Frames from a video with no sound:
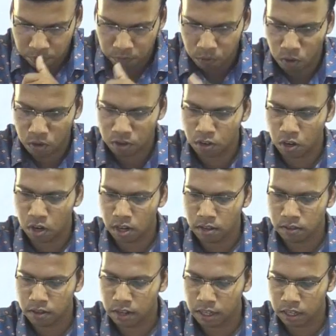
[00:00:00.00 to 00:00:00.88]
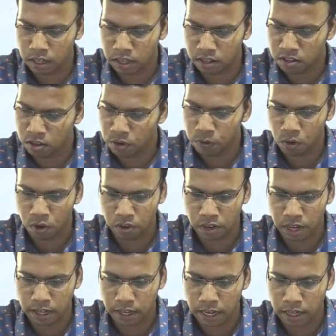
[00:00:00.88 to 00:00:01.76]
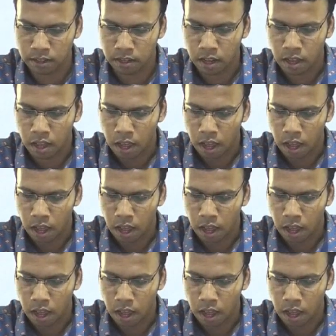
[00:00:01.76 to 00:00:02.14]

forest dwellers recognition of Forest Right Act